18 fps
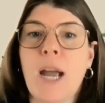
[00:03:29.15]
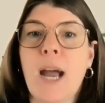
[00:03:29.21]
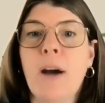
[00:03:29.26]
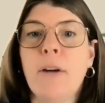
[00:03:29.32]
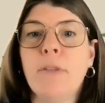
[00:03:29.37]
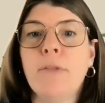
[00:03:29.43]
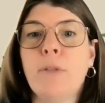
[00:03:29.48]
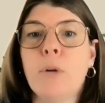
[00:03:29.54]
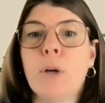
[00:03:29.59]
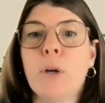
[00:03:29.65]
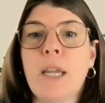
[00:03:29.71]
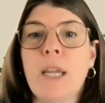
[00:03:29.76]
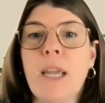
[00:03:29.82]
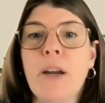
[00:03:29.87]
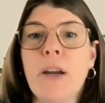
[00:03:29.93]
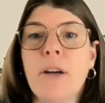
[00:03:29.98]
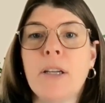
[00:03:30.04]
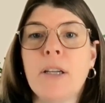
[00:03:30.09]
out for
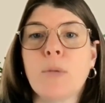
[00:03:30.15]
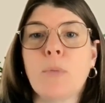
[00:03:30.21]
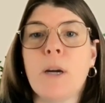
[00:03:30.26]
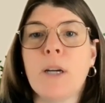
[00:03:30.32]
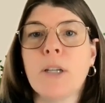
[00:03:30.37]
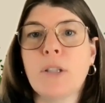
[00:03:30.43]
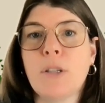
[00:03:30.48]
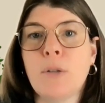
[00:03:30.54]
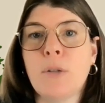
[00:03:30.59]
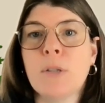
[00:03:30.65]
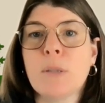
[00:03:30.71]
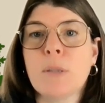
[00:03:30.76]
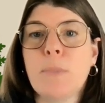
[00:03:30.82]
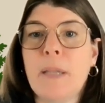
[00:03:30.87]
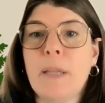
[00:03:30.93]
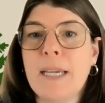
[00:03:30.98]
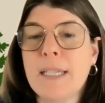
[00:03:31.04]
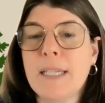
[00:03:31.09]
here is where students
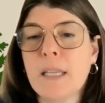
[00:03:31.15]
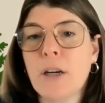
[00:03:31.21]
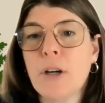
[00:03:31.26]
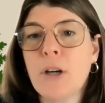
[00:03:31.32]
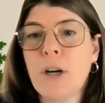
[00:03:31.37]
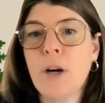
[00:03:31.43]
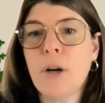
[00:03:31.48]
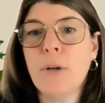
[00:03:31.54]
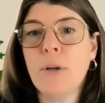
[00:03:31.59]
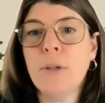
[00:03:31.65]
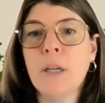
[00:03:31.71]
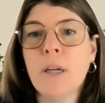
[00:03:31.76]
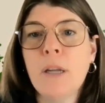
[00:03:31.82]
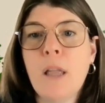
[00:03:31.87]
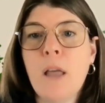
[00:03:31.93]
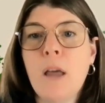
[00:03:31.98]
place their code.